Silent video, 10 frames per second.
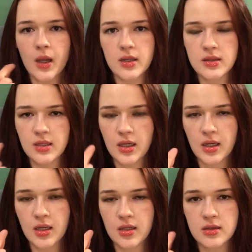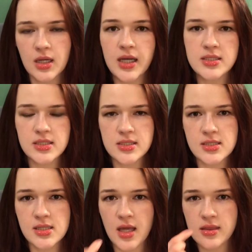The idea is
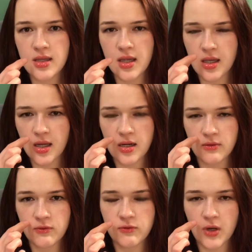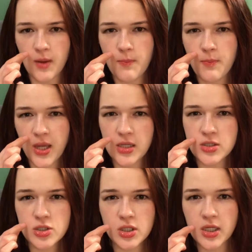that they kind of
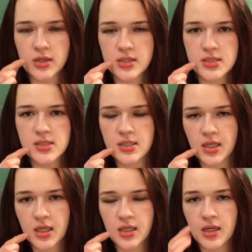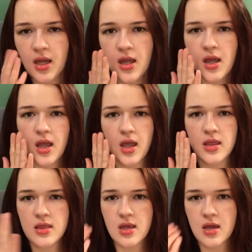penetrate the skin
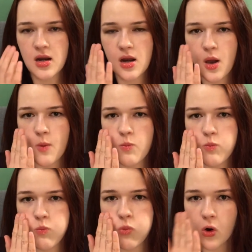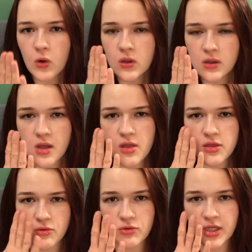and then pull
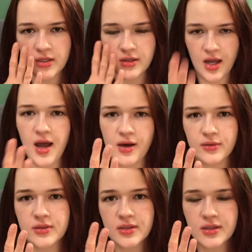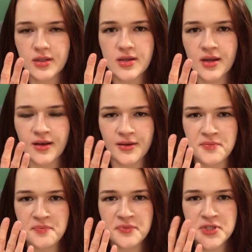the wrinkle out
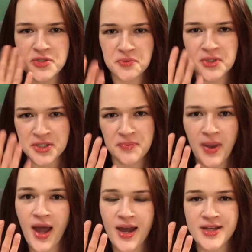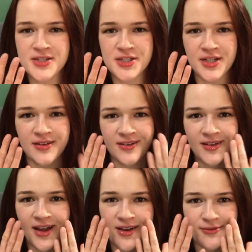toward the patch and
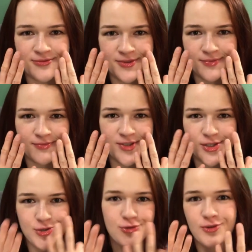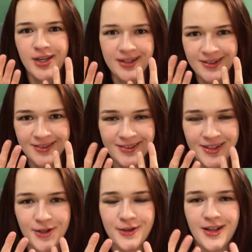kind of straighten it
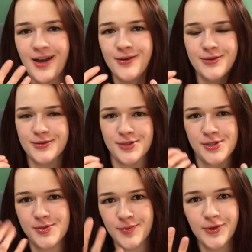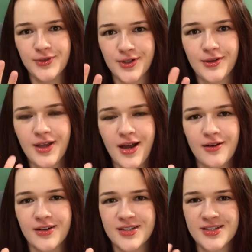all out or smooth it all
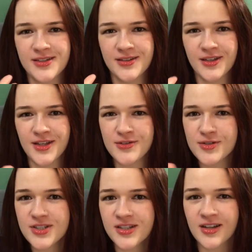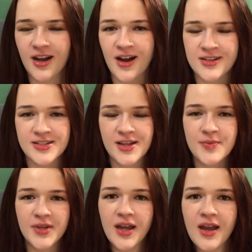out. It's an interesting
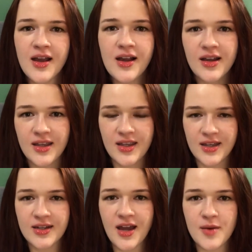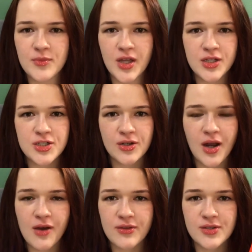concept, and I'm not sure
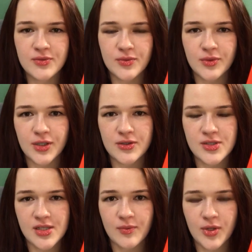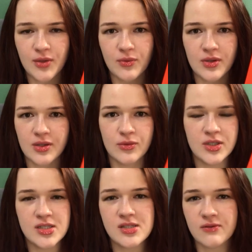how these would work on somebody with like really
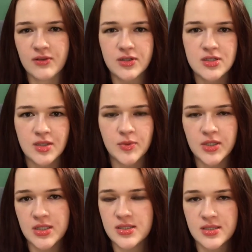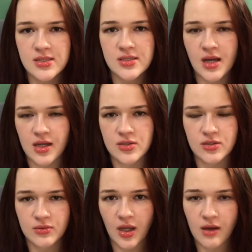severe deep creases. I
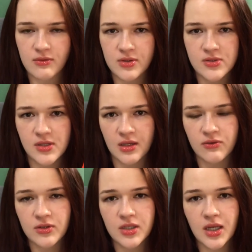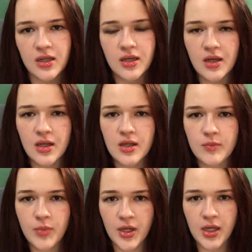don't have those thankfully yet,
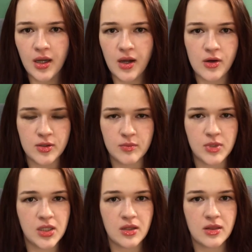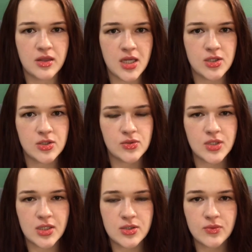but on me they do
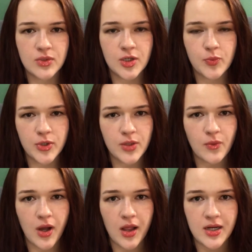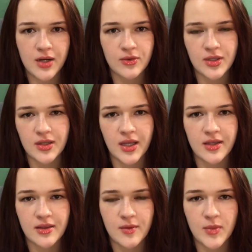tend to work pretty well, and I really like
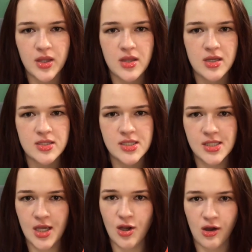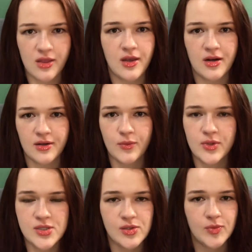them, and they stay on there. Like
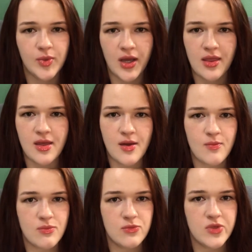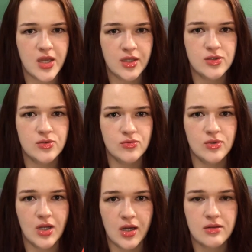once you apply them, they do
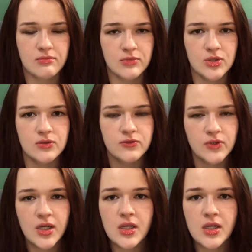not move.